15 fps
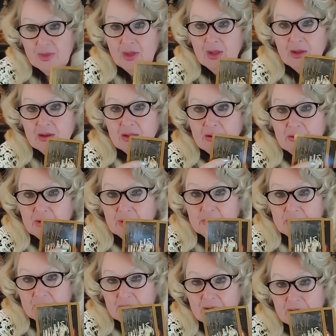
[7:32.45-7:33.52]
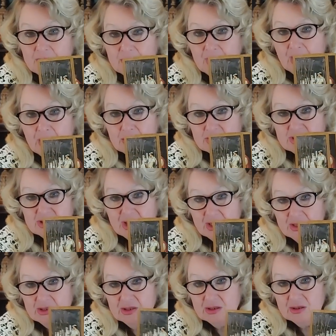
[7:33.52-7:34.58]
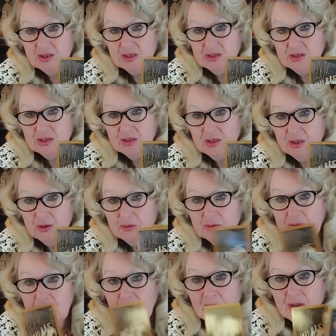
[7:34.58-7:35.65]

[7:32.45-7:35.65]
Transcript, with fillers: Yeah, he will be outsider anyhow.